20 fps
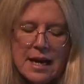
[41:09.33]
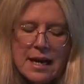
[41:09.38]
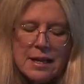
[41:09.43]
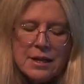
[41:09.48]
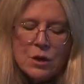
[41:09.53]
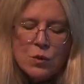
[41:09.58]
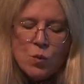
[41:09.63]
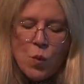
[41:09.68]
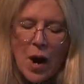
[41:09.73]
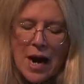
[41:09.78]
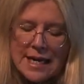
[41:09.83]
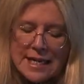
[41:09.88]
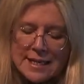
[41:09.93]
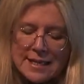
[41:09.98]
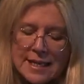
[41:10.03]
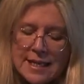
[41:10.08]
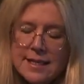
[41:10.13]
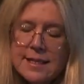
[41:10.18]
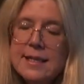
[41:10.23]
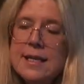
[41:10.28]
then why does
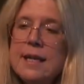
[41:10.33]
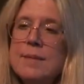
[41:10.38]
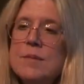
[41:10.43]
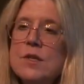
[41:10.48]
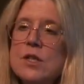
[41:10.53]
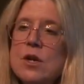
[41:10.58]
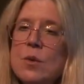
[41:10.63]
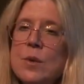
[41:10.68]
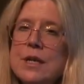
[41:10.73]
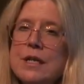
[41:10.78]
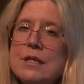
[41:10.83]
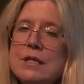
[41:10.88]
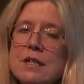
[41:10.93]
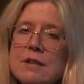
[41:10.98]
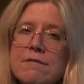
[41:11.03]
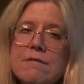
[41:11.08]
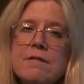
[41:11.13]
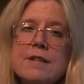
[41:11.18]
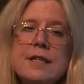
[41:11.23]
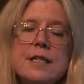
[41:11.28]
he seem so
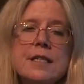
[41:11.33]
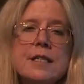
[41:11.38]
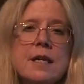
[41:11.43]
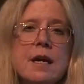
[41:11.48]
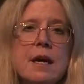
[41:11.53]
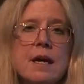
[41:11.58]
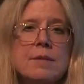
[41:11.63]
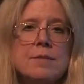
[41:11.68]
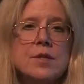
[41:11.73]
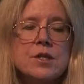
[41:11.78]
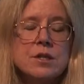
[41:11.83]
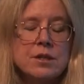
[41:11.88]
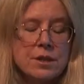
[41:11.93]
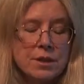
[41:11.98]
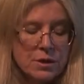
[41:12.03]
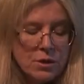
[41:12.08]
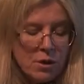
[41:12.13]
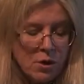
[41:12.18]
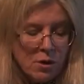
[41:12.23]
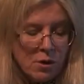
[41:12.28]
indifferent at times to their
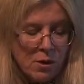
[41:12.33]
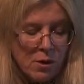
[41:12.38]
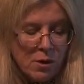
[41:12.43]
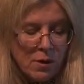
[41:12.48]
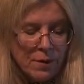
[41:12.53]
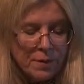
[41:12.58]
call?